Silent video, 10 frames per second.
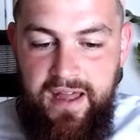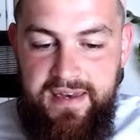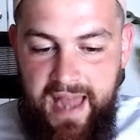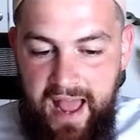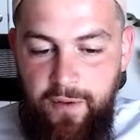
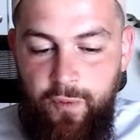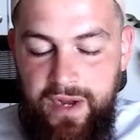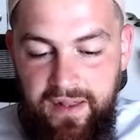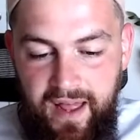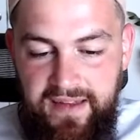not
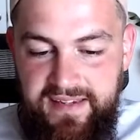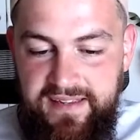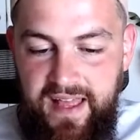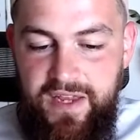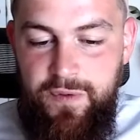realizing
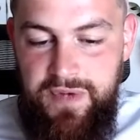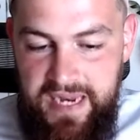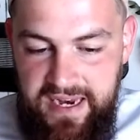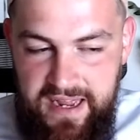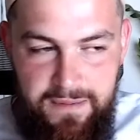that you
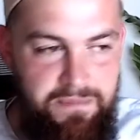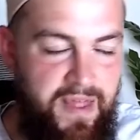need him,